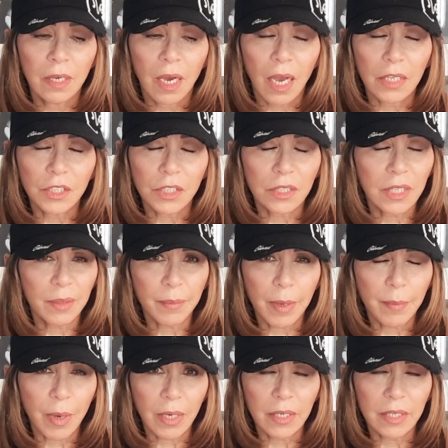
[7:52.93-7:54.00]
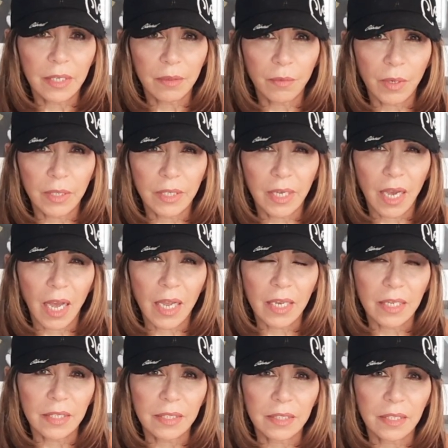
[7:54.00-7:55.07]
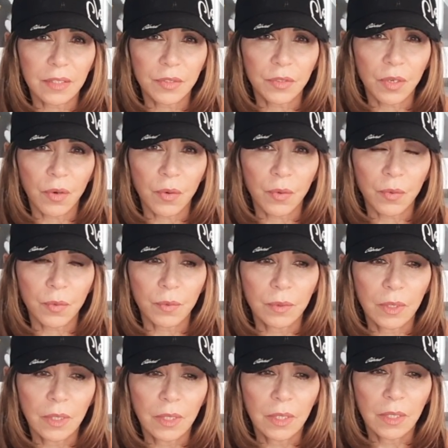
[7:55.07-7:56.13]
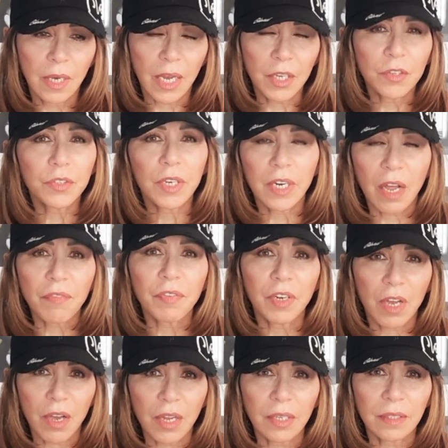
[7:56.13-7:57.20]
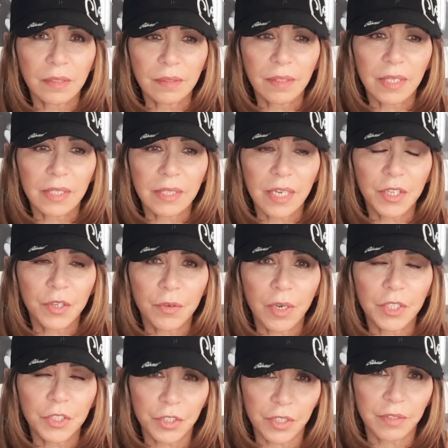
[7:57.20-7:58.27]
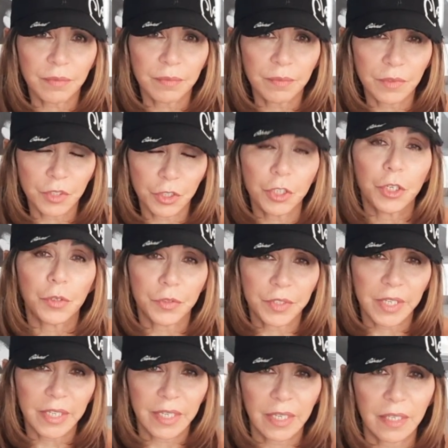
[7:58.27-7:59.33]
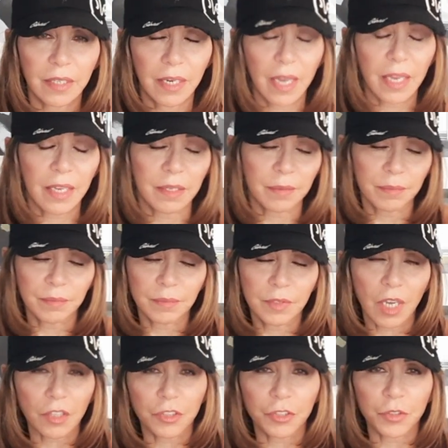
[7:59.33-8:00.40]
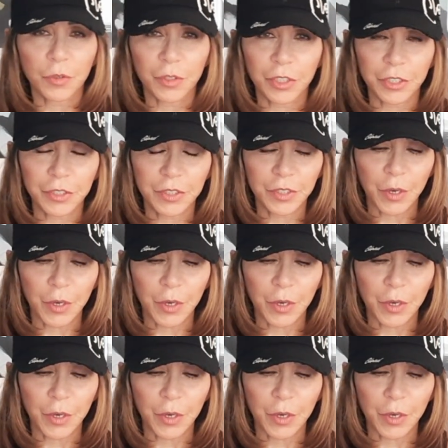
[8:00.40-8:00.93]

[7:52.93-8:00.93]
I just think my body didn't want the ice. So I used it off and on because I knew I should use it, and doctor's orders.